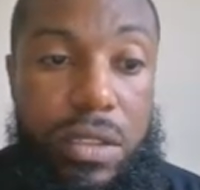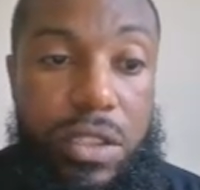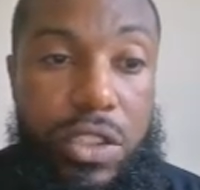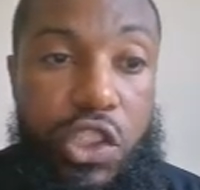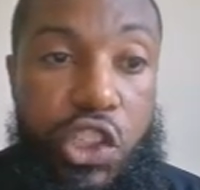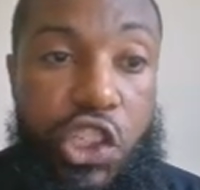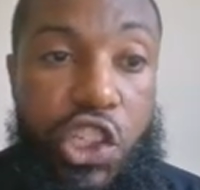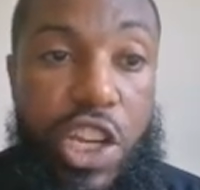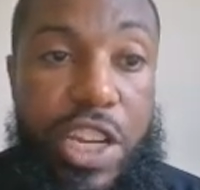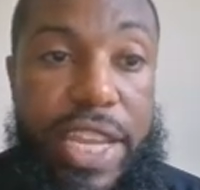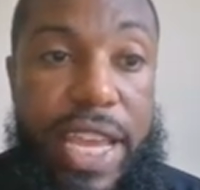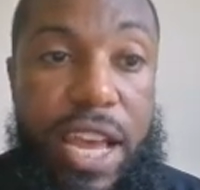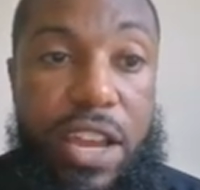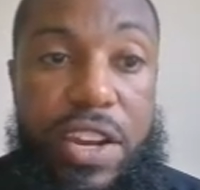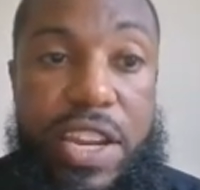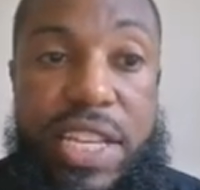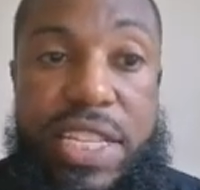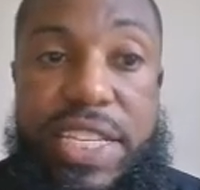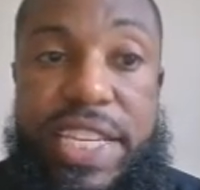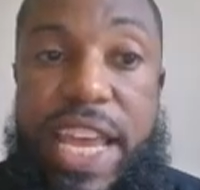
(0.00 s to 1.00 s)
Shut
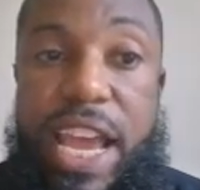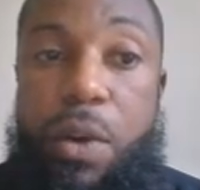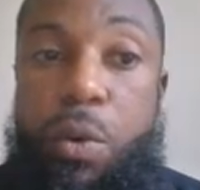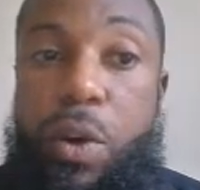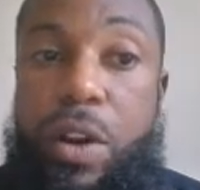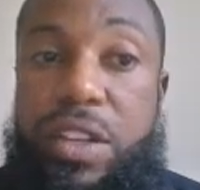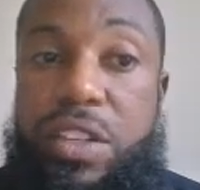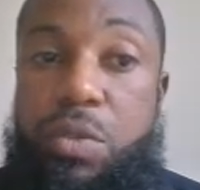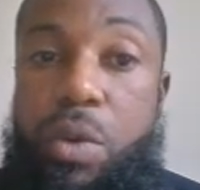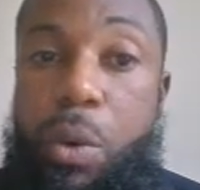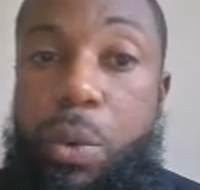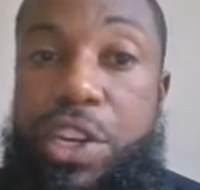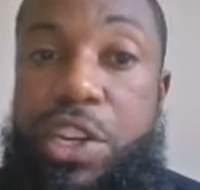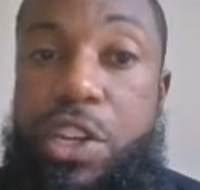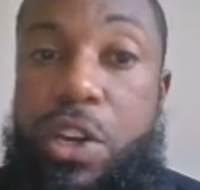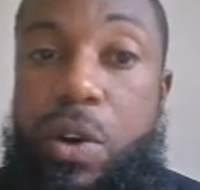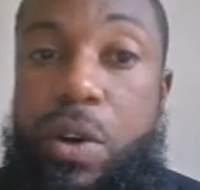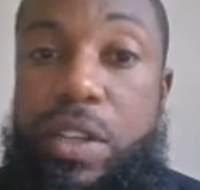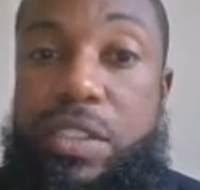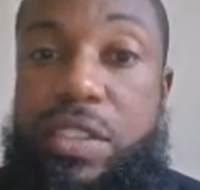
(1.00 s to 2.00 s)
down this network is what we're
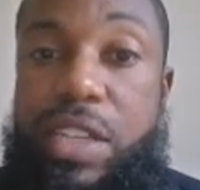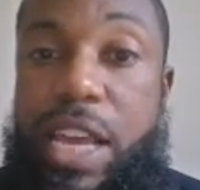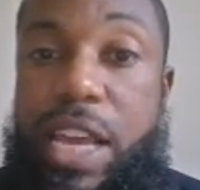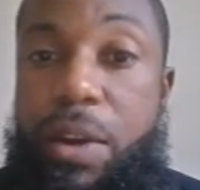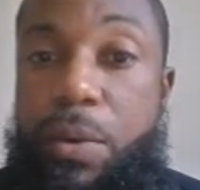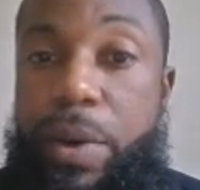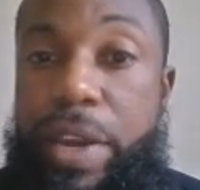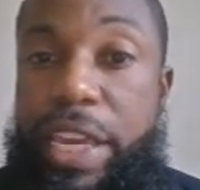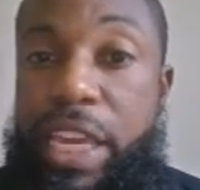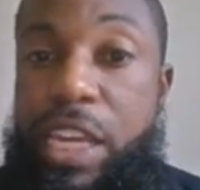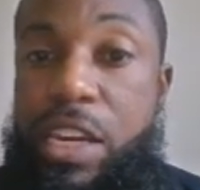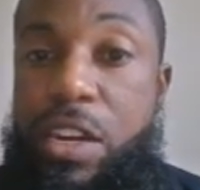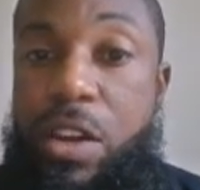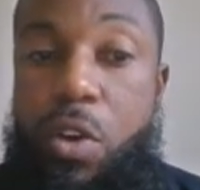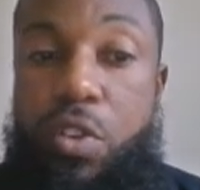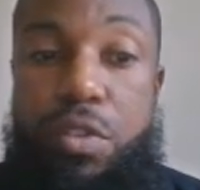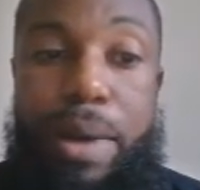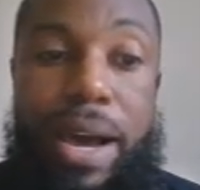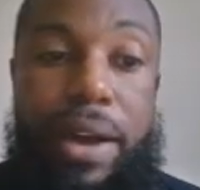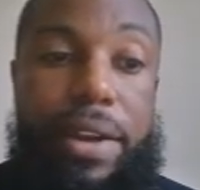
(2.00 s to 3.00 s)
doing. So that way he
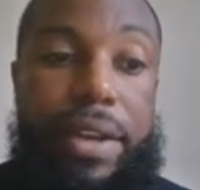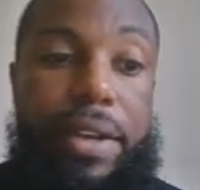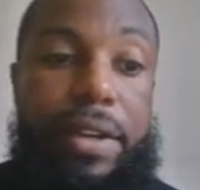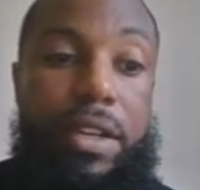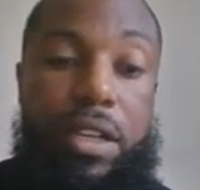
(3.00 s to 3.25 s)
knows about it.